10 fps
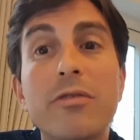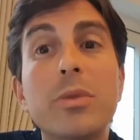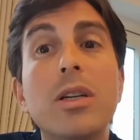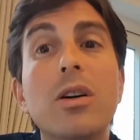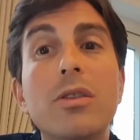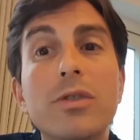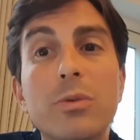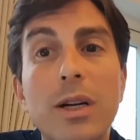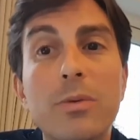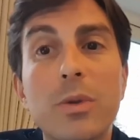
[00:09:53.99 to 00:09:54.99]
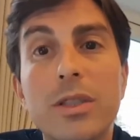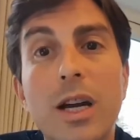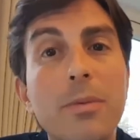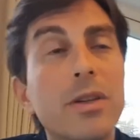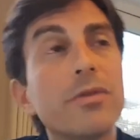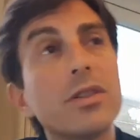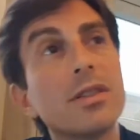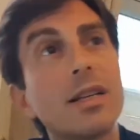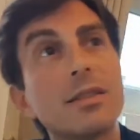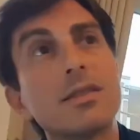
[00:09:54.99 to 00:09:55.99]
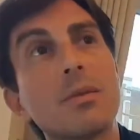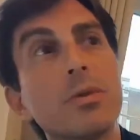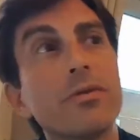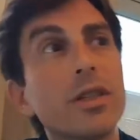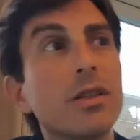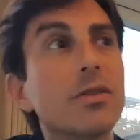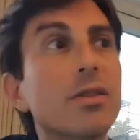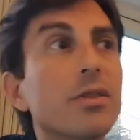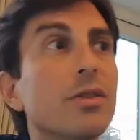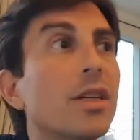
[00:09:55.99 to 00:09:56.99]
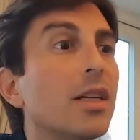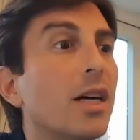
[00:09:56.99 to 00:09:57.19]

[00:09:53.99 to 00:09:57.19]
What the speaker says: I've been overwhelmed with job interviews. That's a separate video too.